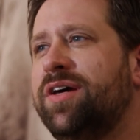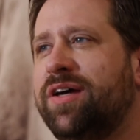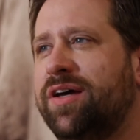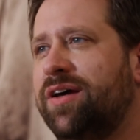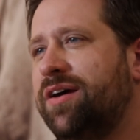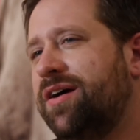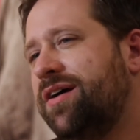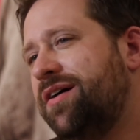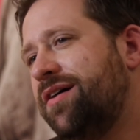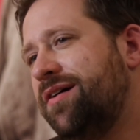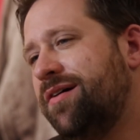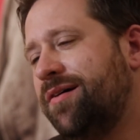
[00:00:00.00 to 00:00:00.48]

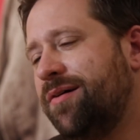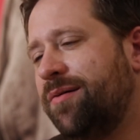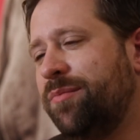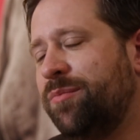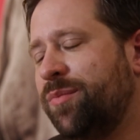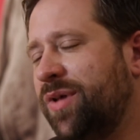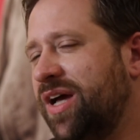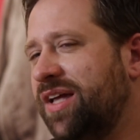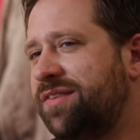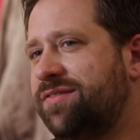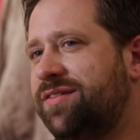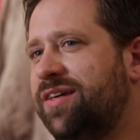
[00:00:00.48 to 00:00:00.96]

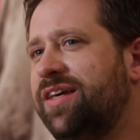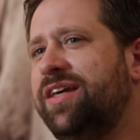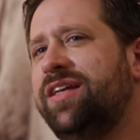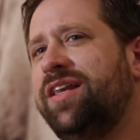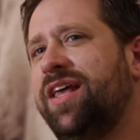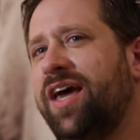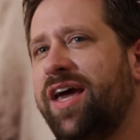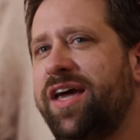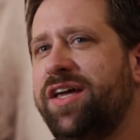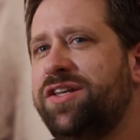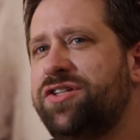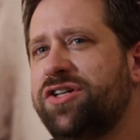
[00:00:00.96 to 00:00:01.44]
a
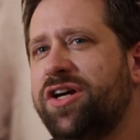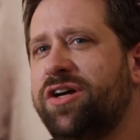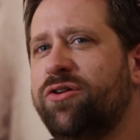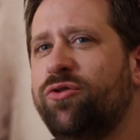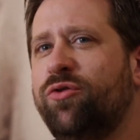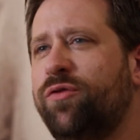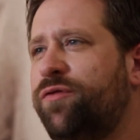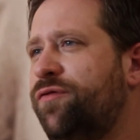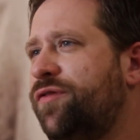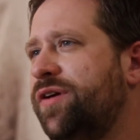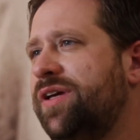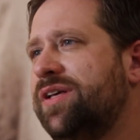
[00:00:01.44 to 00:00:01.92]
teenager who
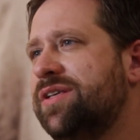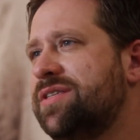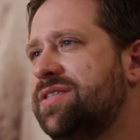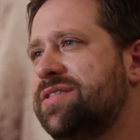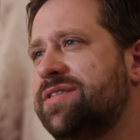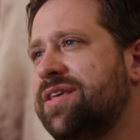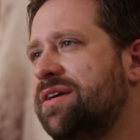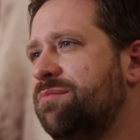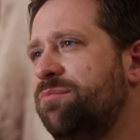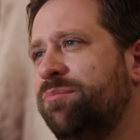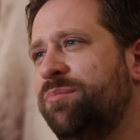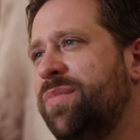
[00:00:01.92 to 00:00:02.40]
feels
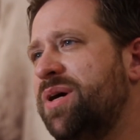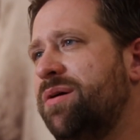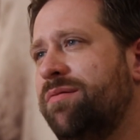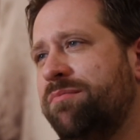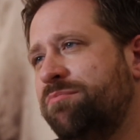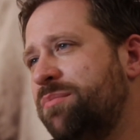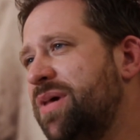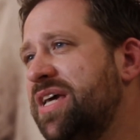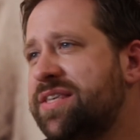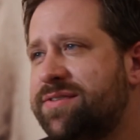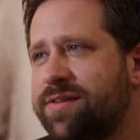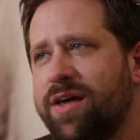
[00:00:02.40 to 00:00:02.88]

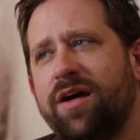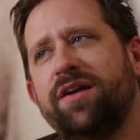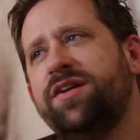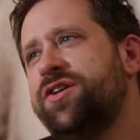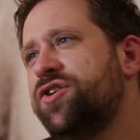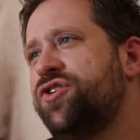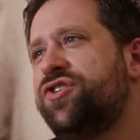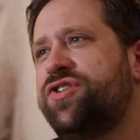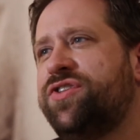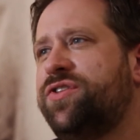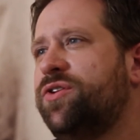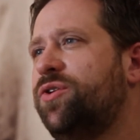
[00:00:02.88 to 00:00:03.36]

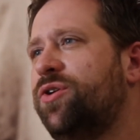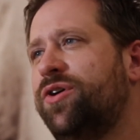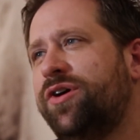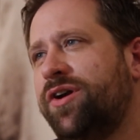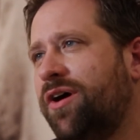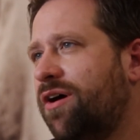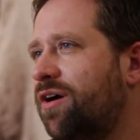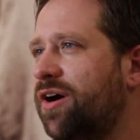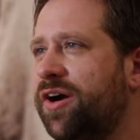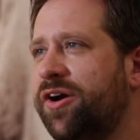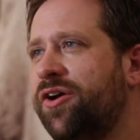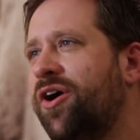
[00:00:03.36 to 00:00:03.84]
misunderstood
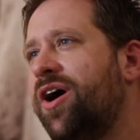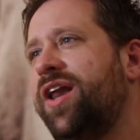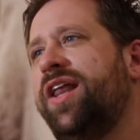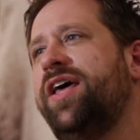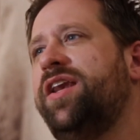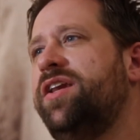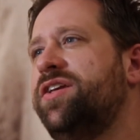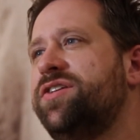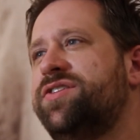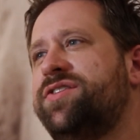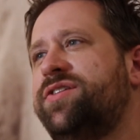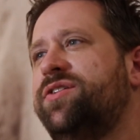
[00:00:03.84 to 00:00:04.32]
or not
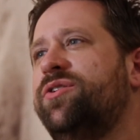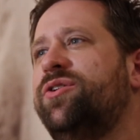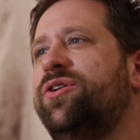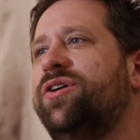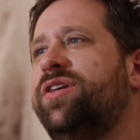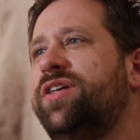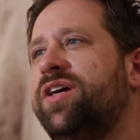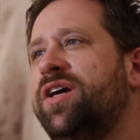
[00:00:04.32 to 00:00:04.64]
understood?